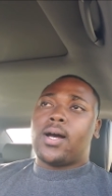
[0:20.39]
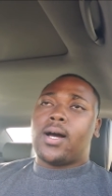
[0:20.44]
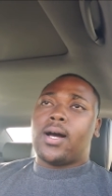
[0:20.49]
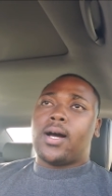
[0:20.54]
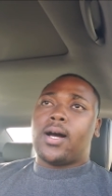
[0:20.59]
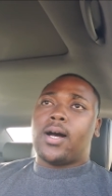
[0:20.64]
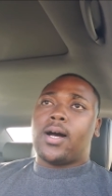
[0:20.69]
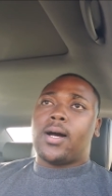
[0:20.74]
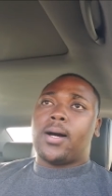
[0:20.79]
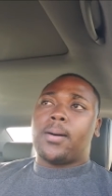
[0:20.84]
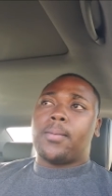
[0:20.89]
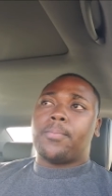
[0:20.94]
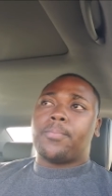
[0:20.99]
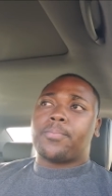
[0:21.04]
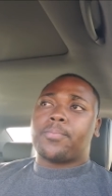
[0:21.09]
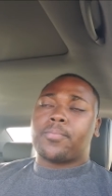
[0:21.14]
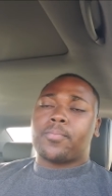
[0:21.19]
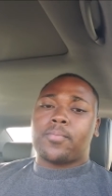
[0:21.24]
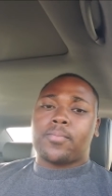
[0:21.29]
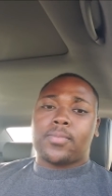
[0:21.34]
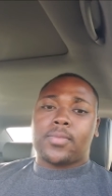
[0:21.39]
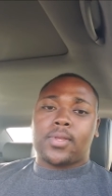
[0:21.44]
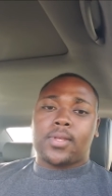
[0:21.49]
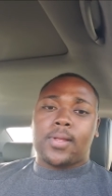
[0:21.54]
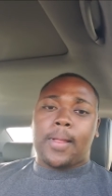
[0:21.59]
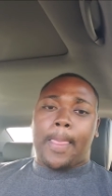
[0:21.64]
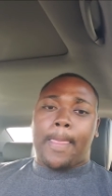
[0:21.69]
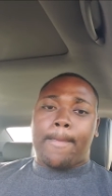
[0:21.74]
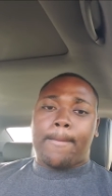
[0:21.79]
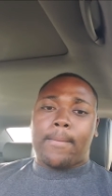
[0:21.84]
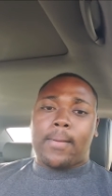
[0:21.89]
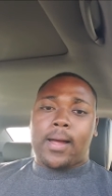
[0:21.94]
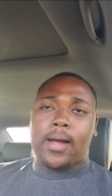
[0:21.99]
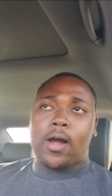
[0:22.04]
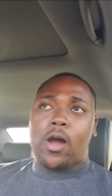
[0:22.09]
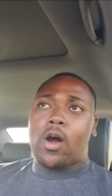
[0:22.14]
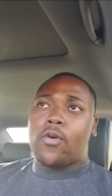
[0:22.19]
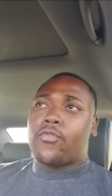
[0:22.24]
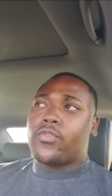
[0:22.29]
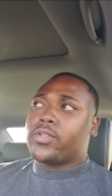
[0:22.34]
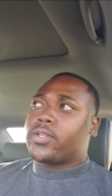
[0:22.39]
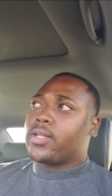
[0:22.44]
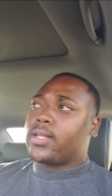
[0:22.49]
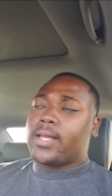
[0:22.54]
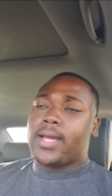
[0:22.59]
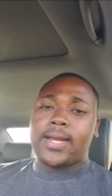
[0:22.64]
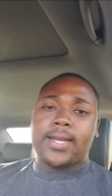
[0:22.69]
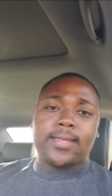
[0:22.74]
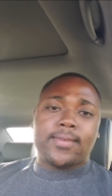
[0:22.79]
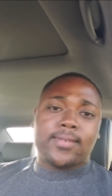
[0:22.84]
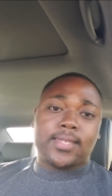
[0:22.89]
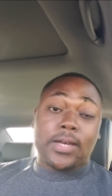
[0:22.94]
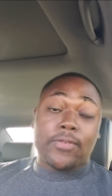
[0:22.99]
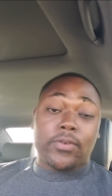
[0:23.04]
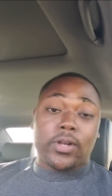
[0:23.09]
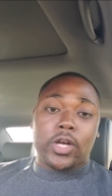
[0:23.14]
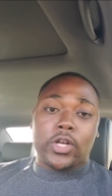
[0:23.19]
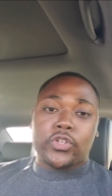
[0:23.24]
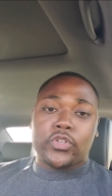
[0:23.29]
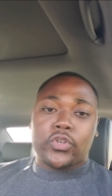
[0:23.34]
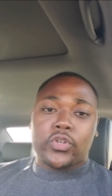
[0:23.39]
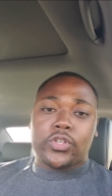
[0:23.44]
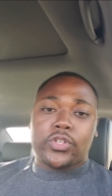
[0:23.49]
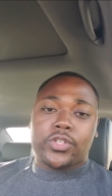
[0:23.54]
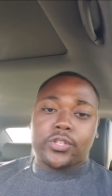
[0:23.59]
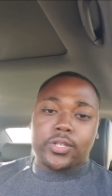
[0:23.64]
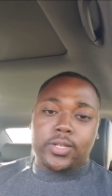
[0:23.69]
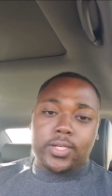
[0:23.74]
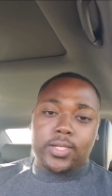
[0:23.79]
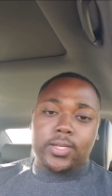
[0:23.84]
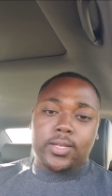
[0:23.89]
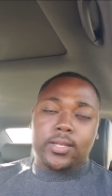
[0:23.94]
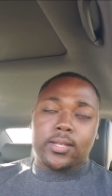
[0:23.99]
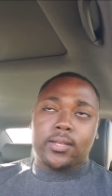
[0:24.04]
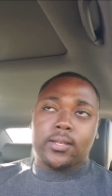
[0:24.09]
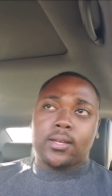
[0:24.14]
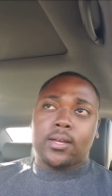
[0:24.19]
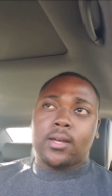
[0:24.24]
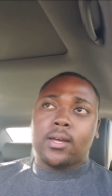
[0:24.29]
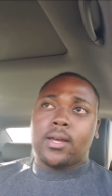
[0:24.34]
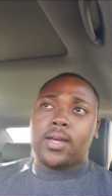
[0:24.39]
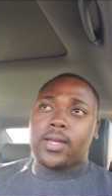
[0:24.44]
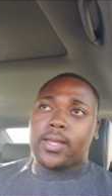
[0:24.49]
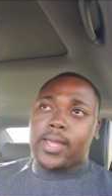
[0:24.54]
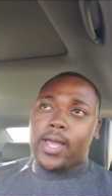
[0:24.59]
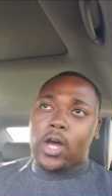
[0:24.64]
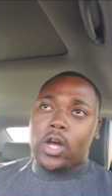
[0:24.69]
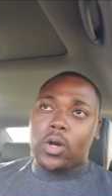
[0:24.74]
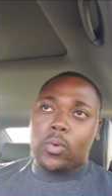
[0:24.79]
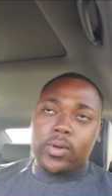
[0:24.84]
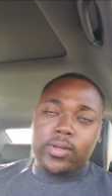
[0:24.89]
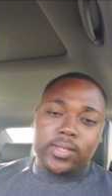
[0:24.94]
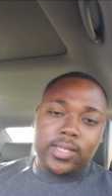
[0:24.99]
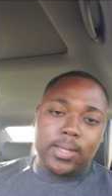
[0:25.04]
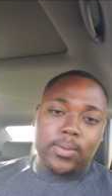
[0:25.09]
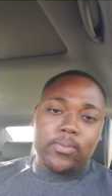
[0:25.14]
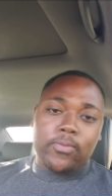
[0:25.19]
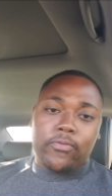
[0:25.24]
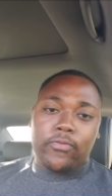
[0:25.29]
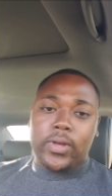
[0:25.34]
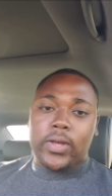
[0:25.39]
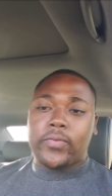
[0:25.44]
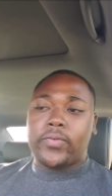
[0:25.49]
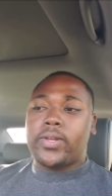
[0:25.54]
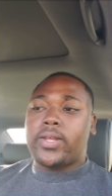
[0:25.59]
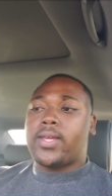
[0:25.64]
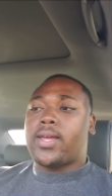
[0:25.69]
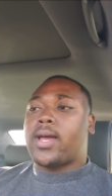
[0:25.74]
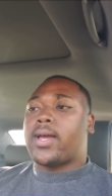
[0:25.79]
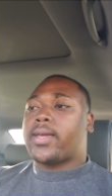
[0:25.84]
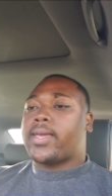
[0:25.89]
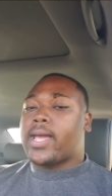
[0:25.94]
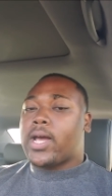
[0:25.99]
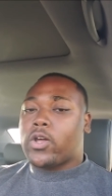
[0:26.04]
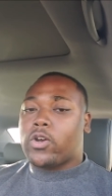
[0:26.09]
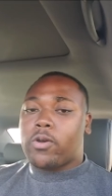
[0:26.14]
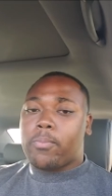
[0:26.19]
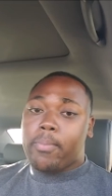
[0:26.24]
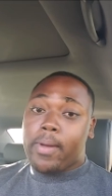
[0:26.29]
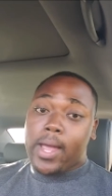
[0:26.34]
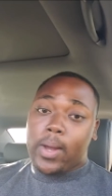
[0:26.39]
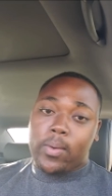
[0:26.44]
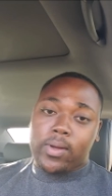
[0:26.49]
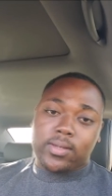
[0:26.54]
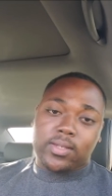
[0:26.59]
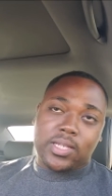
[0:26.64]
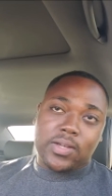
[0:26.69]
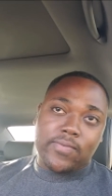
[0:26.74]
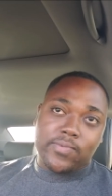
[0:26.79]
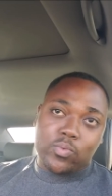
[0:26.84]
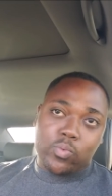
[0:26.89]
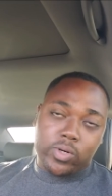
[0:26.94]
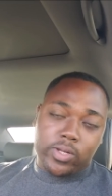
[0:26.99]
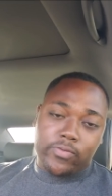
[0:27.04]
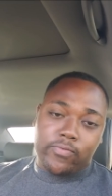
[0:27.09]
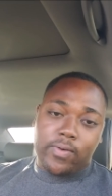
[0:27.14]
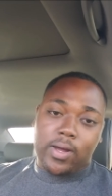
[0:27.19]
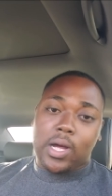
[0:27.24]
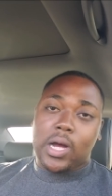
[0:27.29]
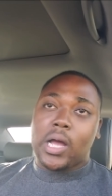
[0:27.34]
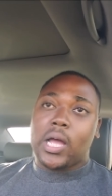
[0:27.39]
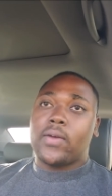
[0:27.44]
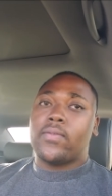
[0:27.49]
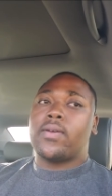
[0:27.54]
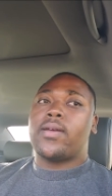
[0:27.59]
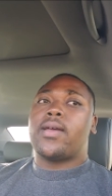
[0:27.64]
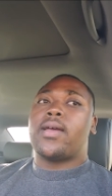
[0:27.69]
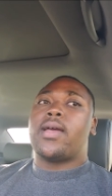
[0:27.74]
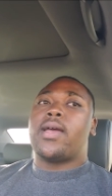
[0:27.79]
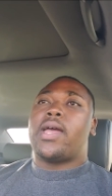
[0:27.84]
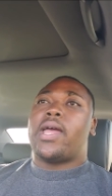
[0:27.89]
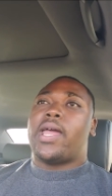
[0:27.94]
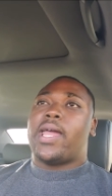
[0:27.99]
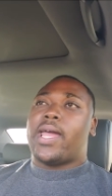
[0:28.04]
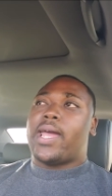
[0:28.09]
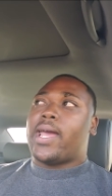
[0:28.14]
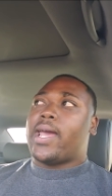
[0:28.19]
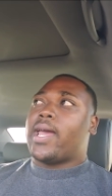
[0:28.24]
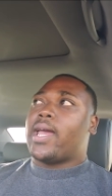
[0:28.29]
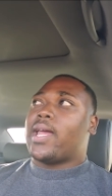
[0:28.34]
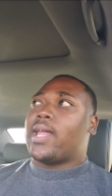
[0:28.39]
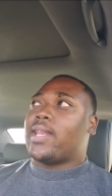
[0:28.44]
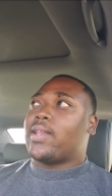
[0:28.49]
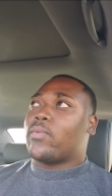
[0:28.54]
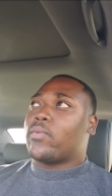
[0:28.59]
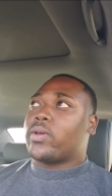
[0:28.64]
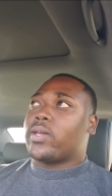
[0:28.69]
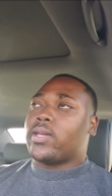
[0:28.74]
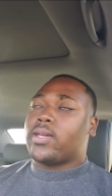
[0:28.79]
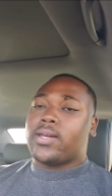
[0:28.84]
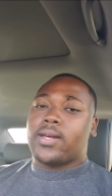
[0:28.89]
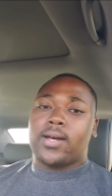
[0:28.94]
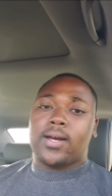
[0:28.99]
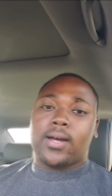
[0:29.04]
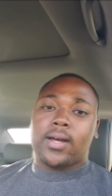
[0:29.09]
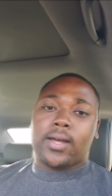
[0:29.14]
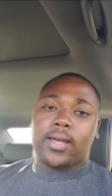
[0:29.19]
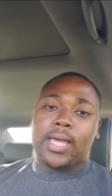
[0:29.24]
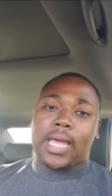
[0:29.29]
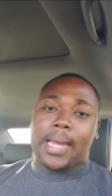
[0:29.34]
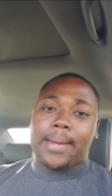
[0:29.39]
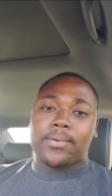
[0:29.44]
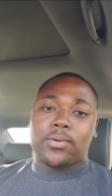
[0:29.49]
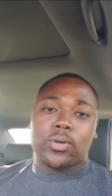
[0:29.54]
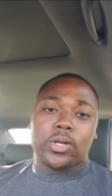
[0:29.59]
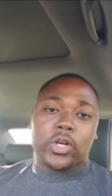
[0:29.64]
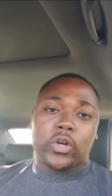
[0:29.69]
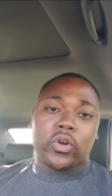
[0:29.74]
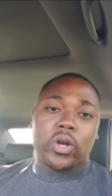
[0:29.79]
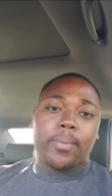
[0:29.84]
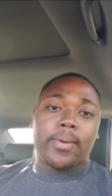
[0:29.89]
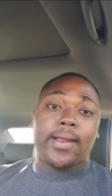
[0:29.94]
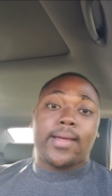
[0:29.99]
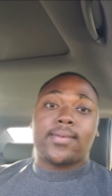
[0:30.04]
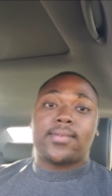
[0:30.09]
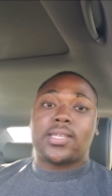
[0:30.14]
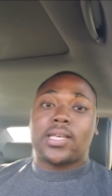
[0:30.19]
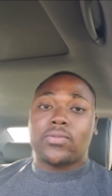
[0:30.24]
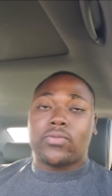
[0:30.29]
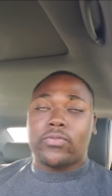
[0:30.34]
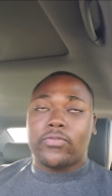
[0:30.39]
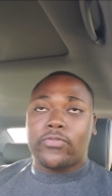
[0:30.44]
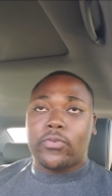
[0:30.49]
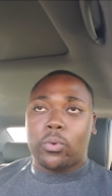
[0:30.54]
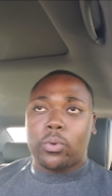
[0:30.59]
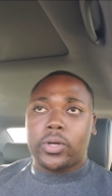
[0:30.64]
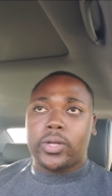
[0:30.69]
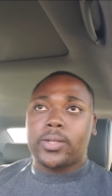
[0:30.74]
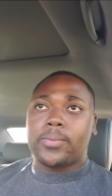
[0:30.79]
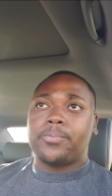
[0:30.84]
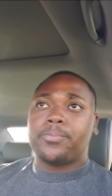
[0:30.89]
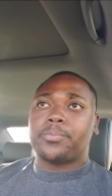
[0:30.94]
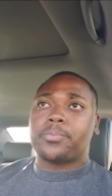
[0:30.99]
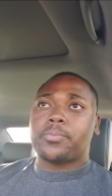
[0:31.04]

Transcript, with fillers: Um, I offered the lady 700. She countered with 750. I countered back with 725, and we uh, came to an agreement at 740.